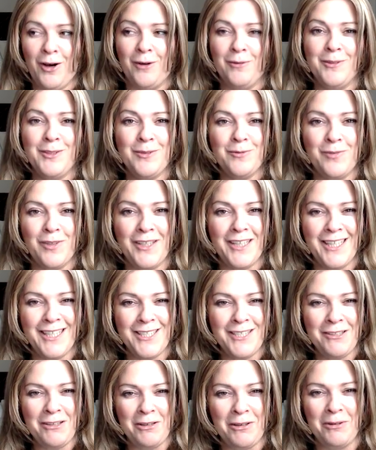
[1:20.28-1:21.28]
thought was
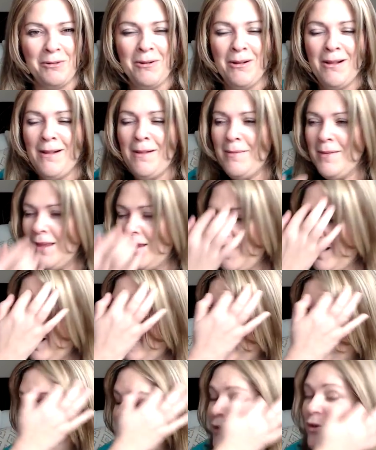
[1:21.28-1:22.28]
funny too.
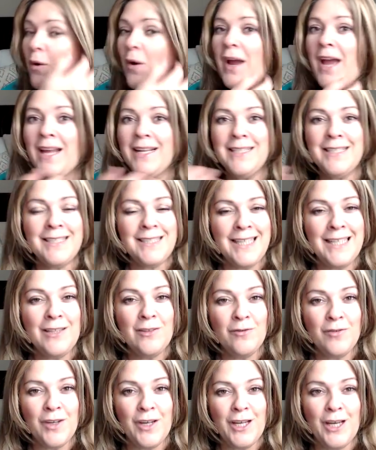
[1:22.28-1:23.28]
Uh, even though I hadn't
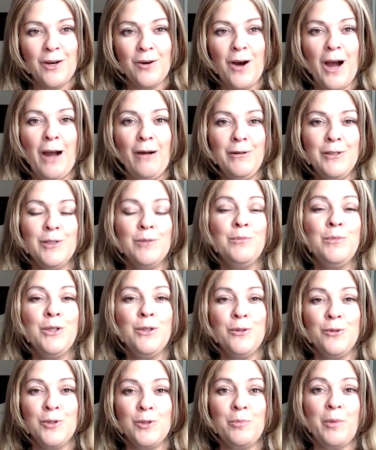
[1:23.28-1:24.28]
seen the video, I was
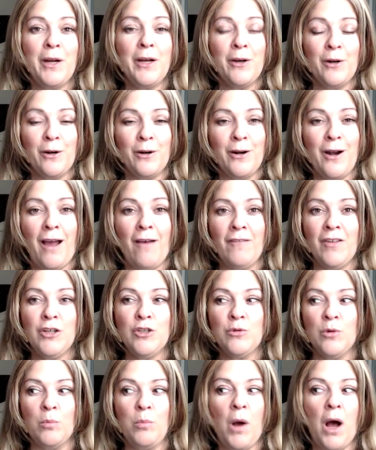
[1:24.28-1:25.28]
amused by her
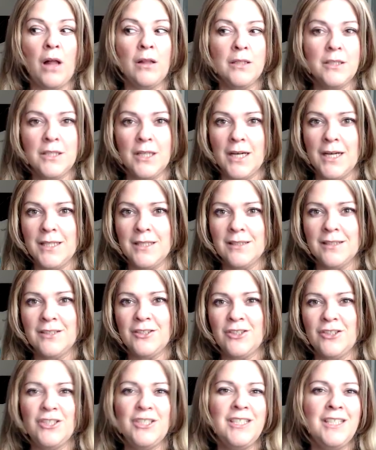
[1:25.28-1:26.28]
having to apologize
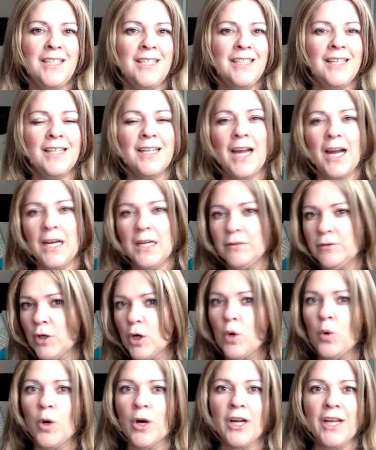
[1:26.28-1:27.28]
because she did it in kind of a
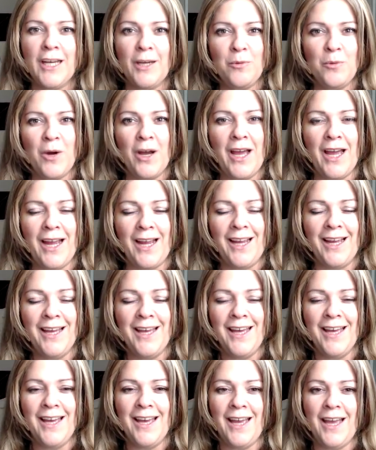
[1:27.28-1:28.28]
quirky way.
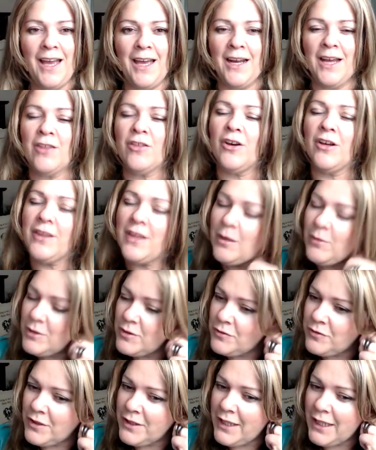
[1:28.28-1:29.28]
And I thought that
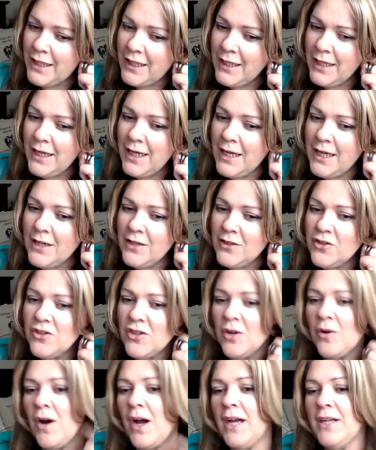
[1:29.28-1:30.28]
was funny.
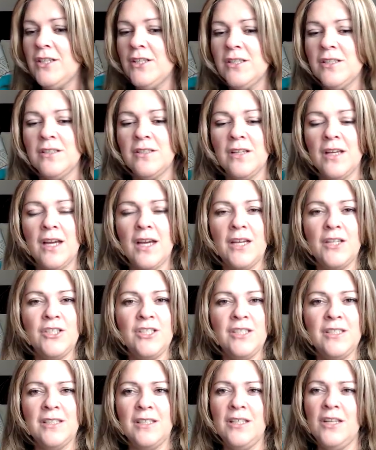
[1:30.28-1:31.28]
So I just, uh,
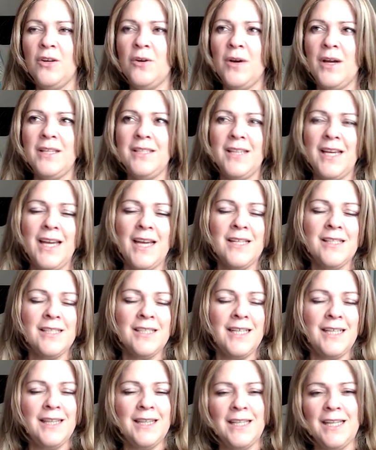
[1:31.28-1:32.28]
she said, you know, I say yes
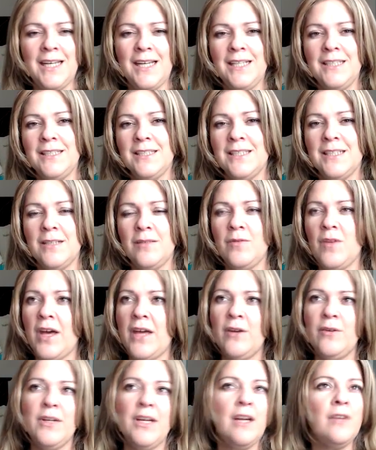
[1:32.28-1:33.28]
I things and I,
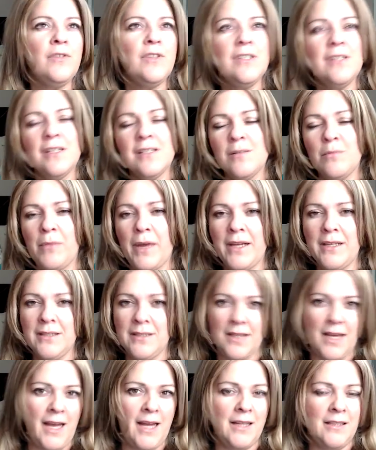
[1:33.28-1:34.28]
I don't care if this doesn't make
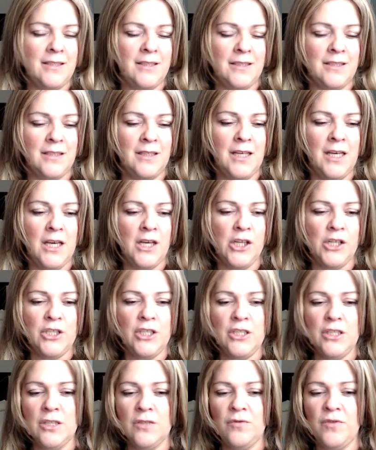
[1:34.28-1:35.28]
sense. And
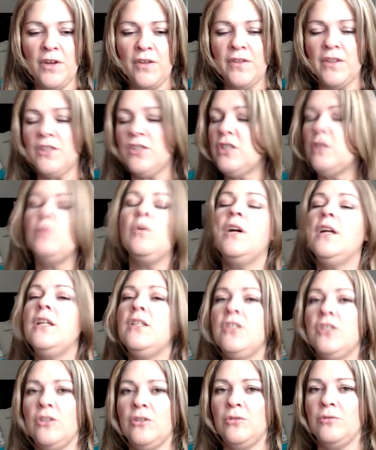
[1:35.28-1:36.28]
she just felt that she
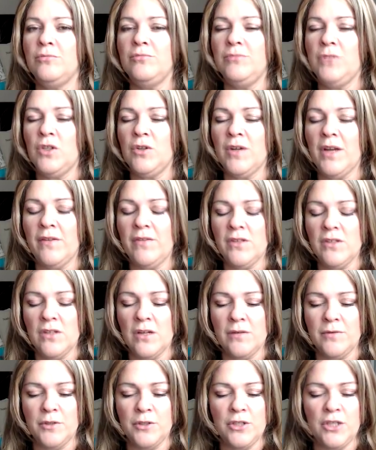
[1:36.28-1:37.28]
wanted to, you know, get
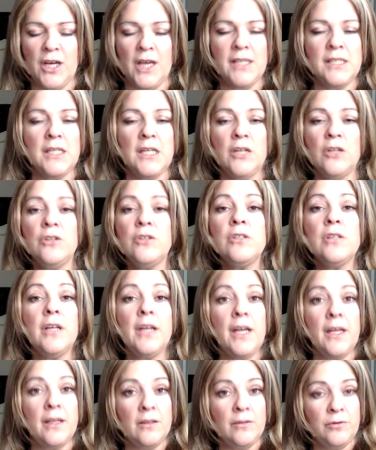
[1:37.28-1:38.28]
this off her chest. And her
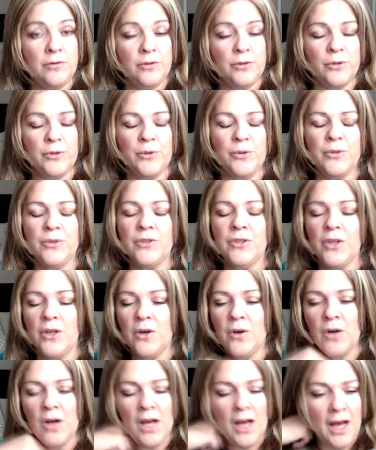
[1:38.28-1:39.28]
son had the flu.
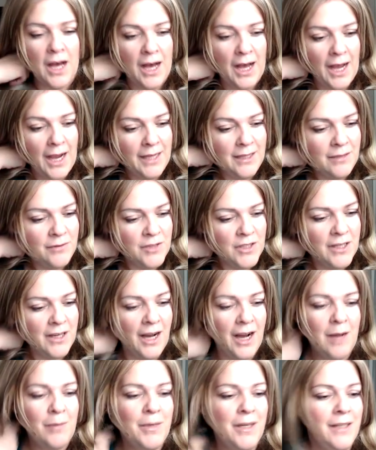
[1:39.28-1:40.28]
So I left a
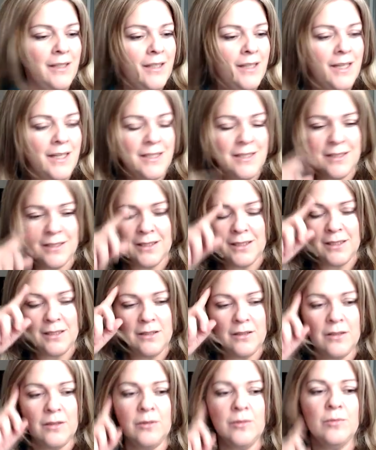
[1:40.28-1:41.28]
comment and I said, I,
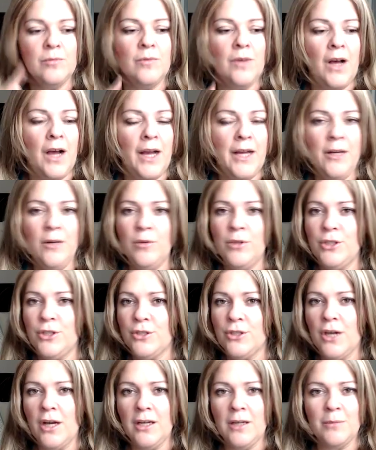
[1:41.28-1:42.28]
you know, I know what
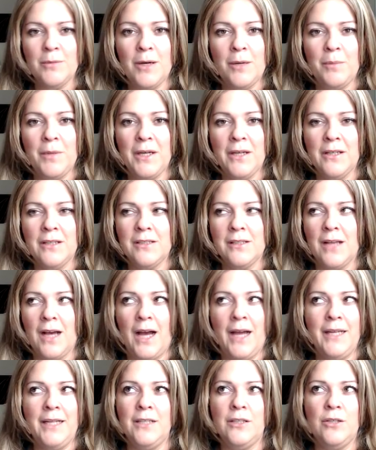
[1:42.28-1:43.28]
you're talking about because
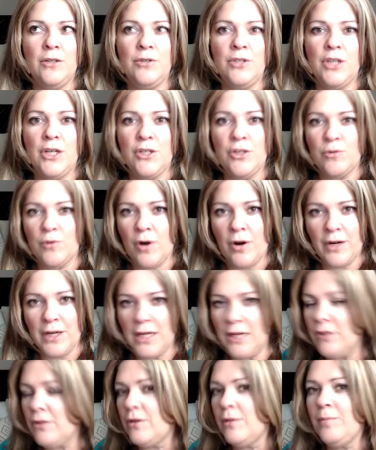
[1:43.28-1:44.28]
I didn't know Jen Gerard
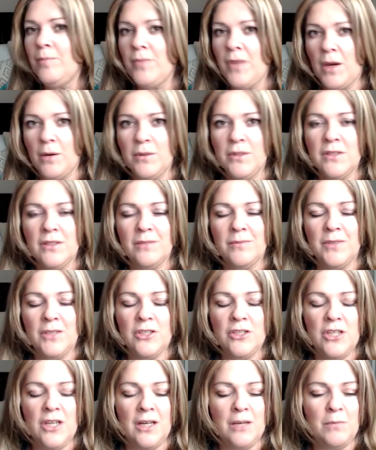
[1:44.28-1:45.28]
either. That was
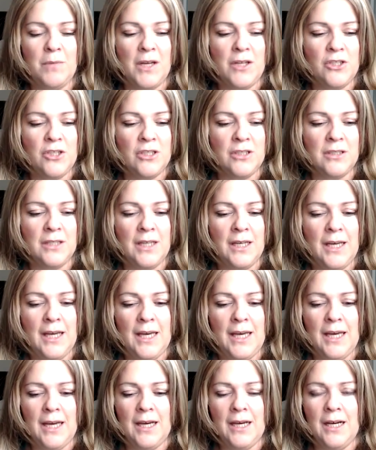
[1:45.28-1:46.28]
something she had mentioned.
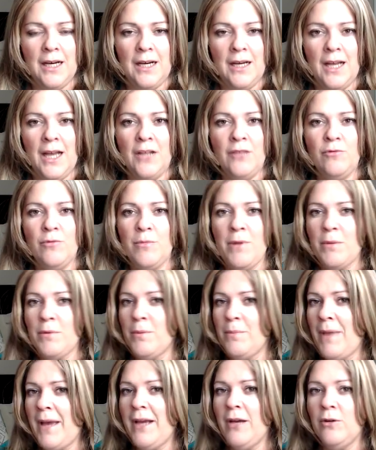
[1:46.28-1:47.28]
Uh, and
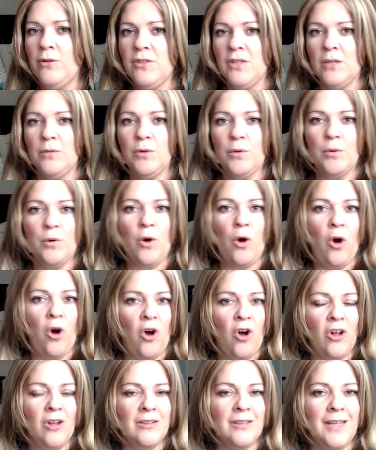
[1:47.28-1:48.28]
remember, Mango said we were
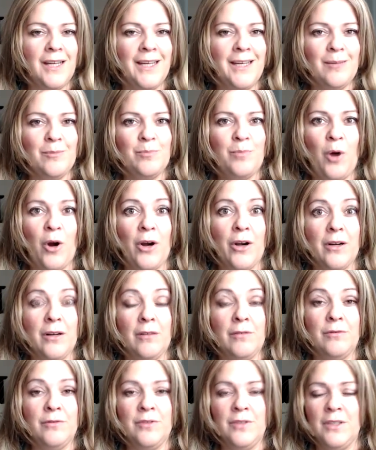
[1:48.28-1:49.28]
all like part
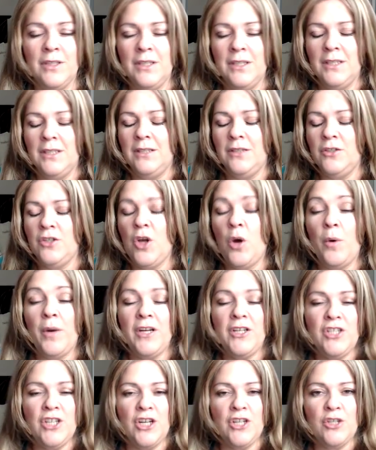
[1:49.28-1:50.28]
of
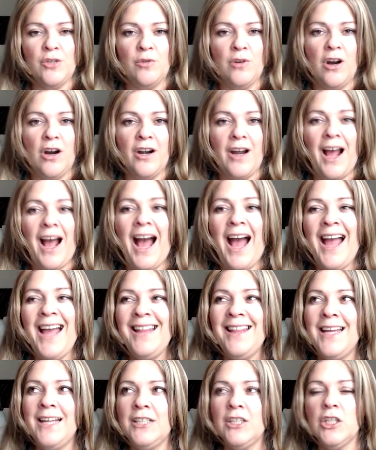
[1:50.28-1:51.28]
knowing Jen Gerard.
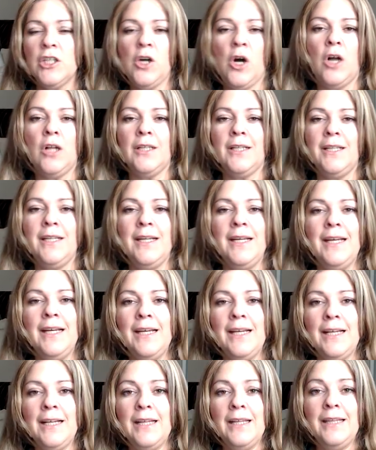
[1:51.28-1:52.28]
I like to call it
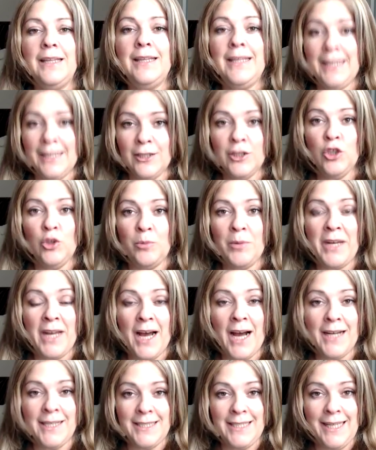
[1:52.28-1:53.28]
the
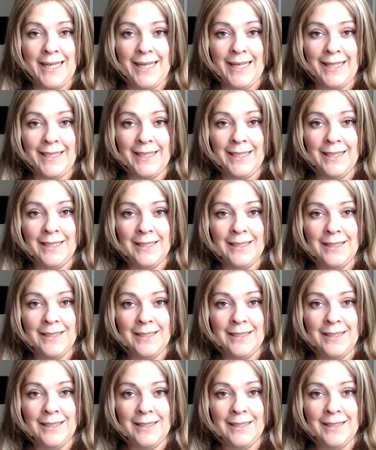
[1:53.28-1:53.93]
Illuminati.